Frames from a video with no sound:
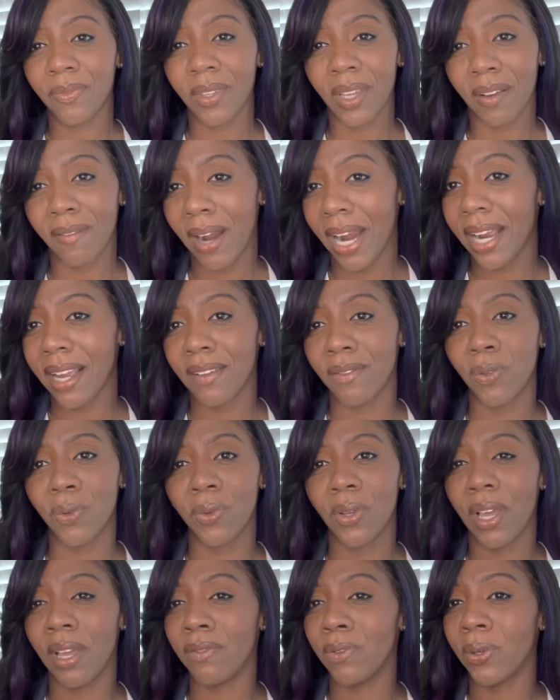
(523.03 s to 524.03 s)
right? If you,
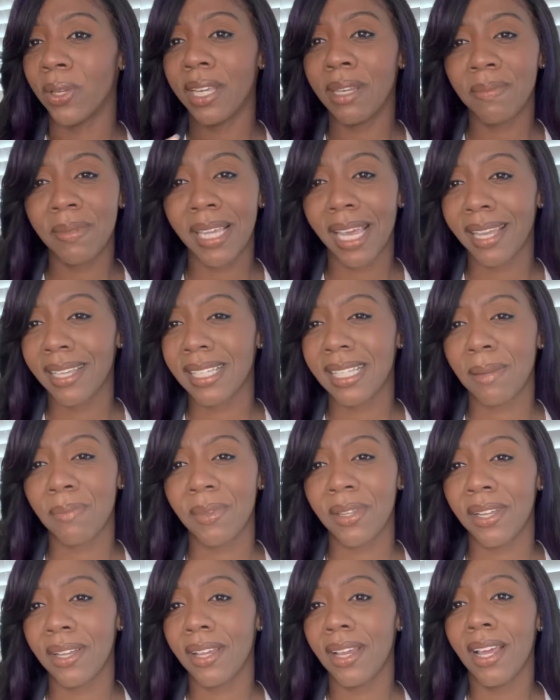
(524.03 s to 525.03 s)
if you keep taking
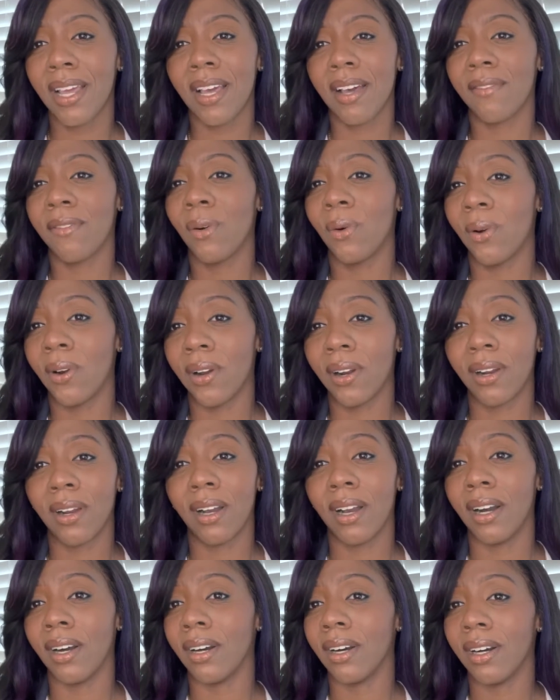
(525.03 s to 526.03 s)
something for
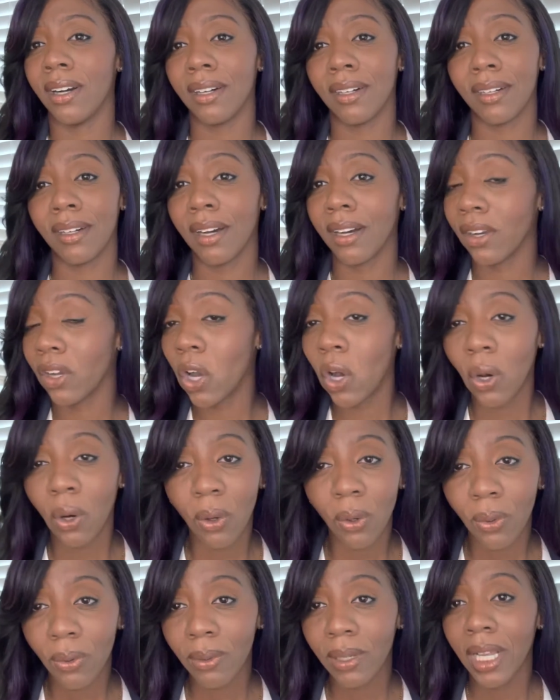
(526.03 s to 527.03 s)
a, uh, a
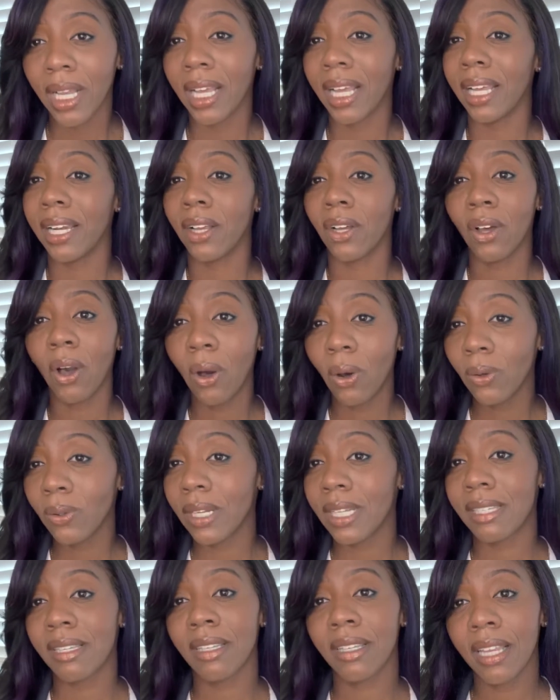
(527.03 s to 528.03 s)
cold and the cold
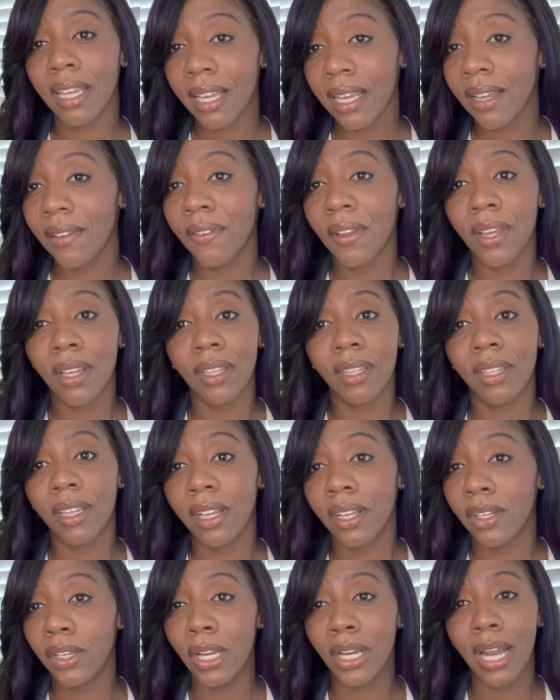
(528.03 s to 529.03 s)
doesn't leave,
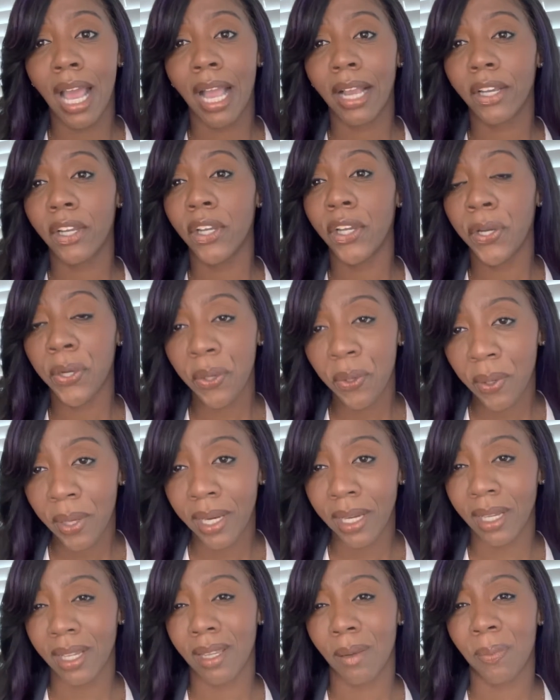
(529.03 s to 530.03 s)
then you're not
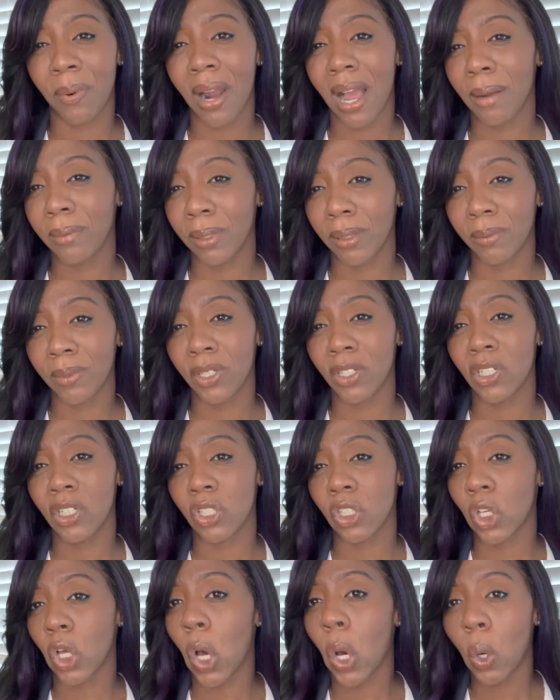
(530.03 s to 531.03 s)
curing the problem. You're
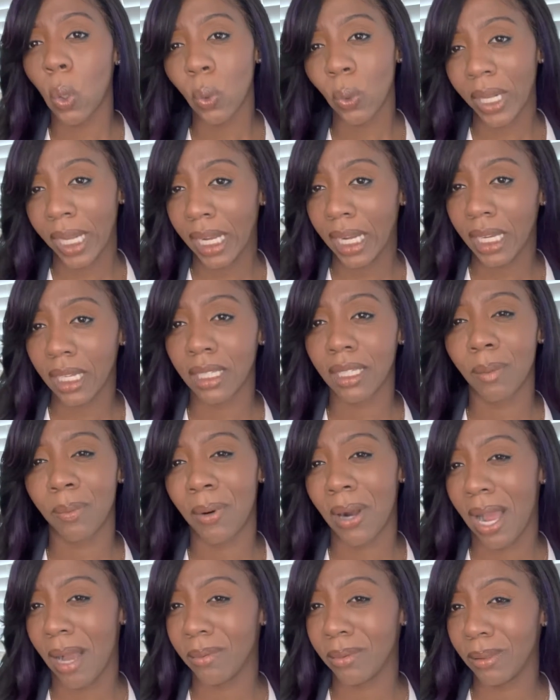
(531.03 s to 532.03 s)
just coding the
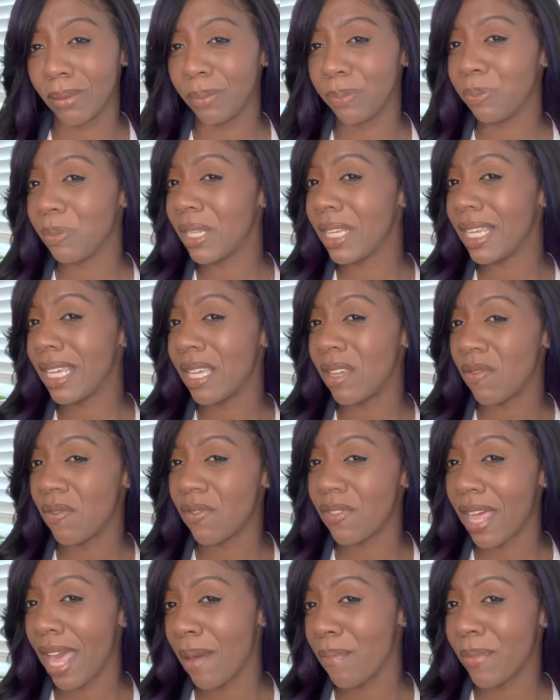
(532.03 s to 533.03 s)
problem. If
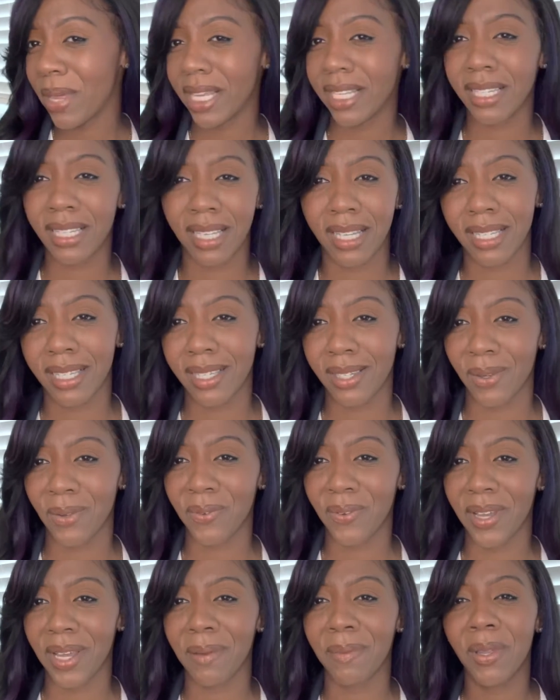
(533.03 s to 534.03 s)
that makes sense, Soul
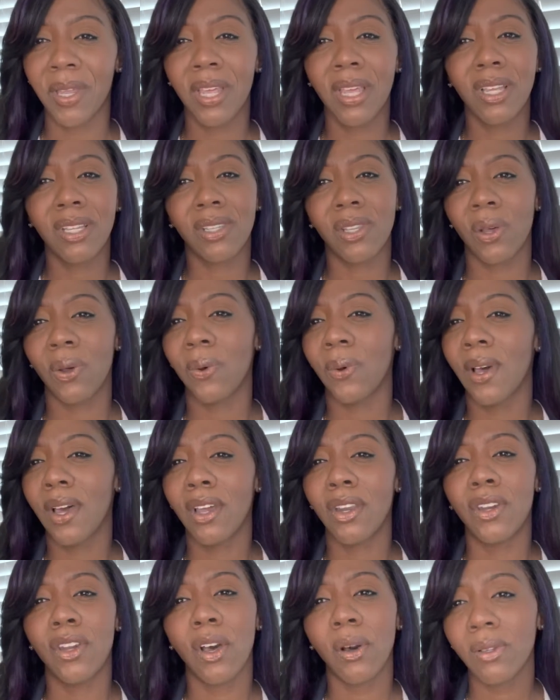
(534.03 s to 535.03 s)
Fam. So
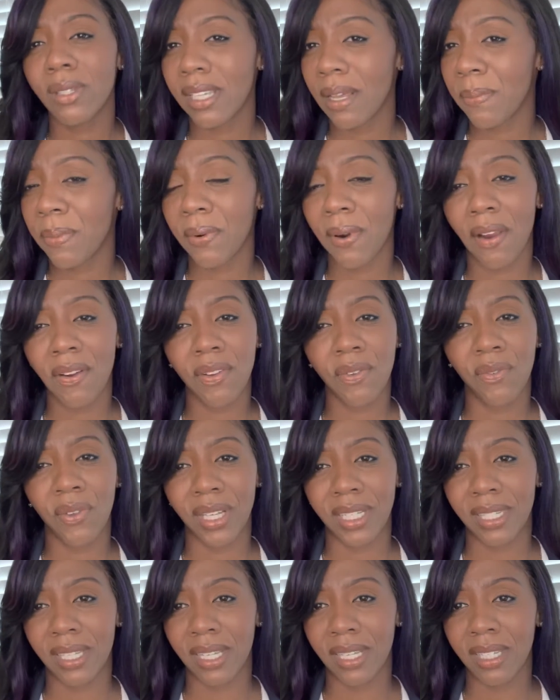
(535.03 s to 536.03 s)
no temporary
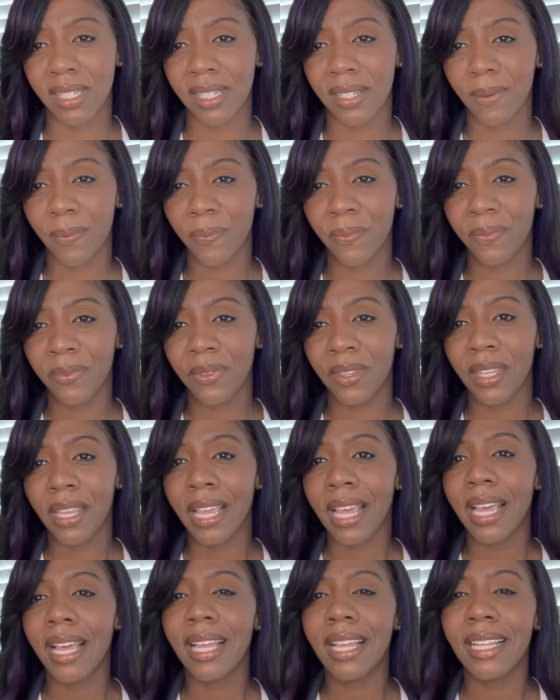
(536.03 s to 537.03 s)
fixes.
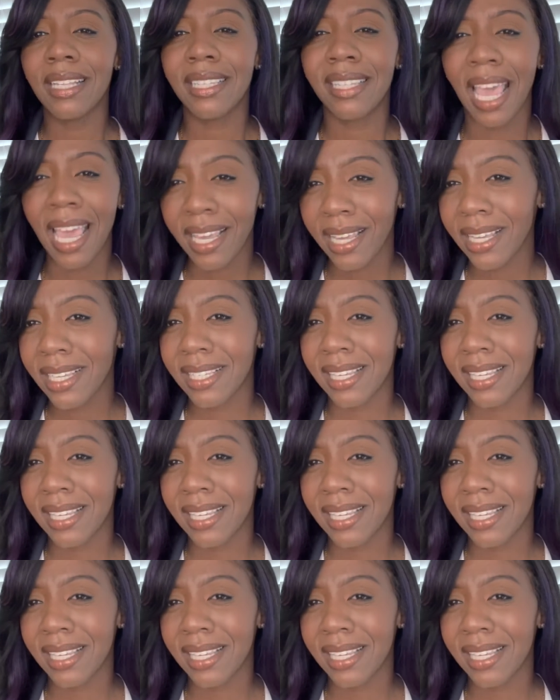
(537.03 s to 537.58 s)
Take your